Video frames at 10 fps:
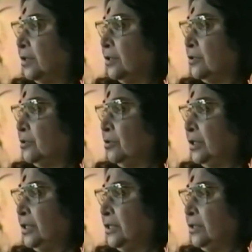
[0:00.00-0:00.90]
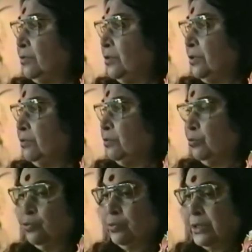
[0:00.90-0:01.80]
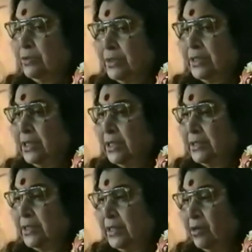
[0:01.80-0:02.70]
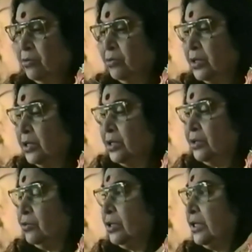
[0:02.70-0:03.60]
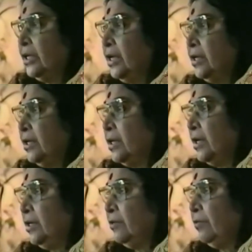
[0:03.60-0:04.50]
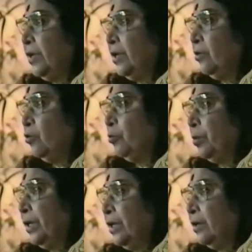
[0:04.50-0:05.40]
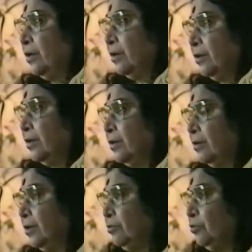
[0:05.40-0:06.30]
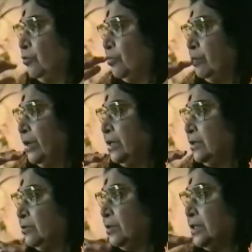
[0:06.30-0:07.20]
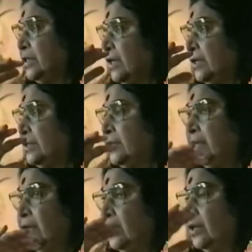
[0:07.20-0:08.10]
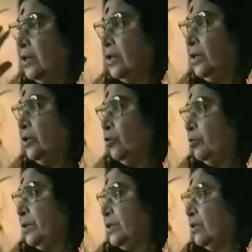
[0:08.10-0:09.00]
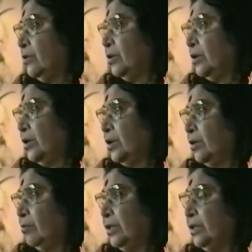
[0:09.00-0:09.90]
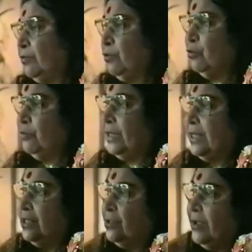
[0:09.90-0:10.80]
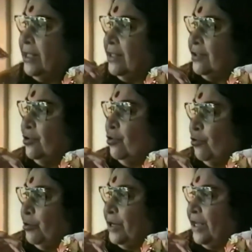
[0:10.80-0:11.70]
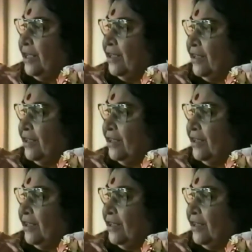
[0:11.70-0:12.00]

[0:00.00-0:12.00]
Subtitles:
So it is, if you move a swastika, see now, create a kind of a opening. If you make a swastika and see, it opens. But if you move it this way, there's no opening.